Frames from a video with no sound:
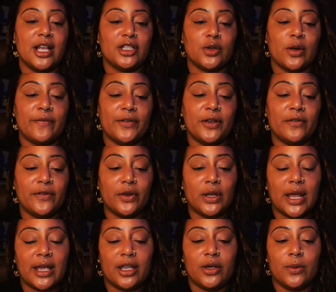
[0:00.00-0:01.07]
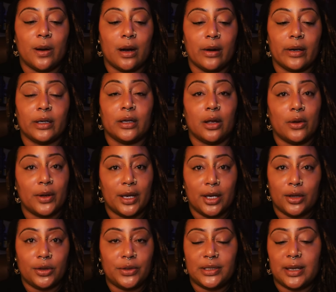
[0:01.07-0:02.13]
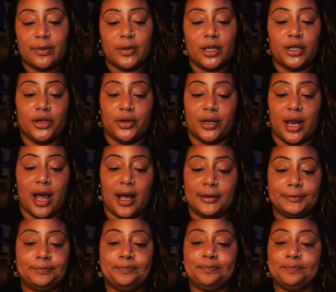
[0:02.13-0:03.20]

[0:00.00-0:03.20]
So if you feel like you are alone getting through something, you're not.